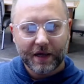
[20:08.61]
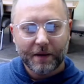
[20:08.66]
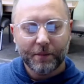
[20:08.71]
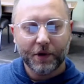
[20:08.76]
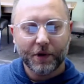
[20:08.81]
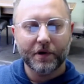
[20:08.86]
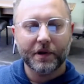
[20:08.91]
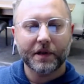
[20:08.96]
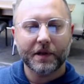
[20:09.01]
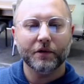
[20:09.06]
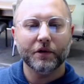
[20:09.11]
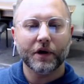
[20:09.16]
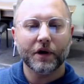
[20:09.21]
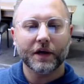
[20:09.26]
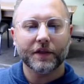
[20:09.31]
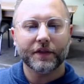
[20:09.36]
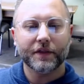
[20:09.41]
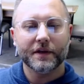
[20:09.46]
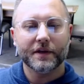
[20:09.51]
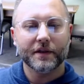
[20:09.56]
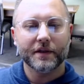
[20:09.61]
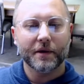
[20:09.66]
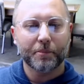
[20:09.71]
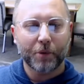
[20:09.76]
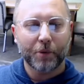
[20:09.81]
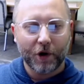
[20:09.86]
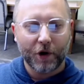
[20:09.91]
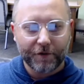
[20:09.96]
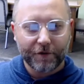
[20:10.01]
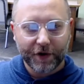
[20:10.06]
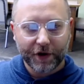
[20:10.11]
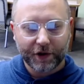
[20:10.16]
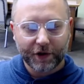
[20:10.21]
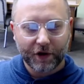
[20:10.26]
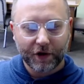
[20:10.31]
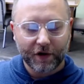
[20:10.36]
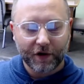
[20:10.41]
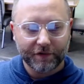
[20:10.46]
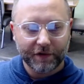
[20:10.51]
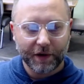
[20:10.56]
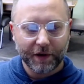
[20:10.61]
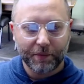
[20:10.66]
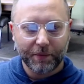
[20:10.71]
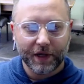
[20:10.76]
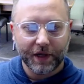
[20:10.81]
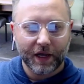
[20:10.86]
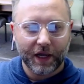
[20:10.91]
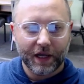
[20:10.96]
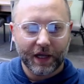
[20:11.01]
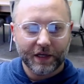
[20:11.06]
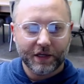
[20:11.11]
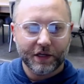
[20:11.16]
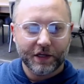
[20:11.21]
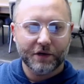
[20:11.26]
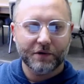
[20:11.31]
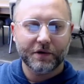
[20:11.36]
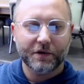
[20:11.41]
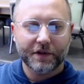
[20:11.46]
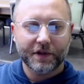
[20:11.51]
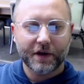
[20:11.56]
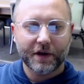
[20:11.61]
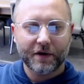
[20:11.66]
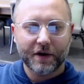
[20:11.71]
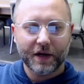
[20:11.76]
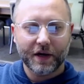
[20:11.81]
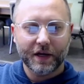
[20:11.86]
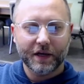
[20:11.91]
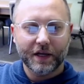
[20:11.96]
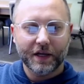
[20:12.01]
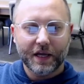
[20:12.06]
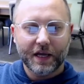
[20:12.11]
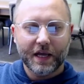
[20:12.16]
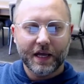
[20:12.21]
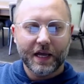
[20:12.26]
But whoso looketh into the perfect law of liberty and continueth therein,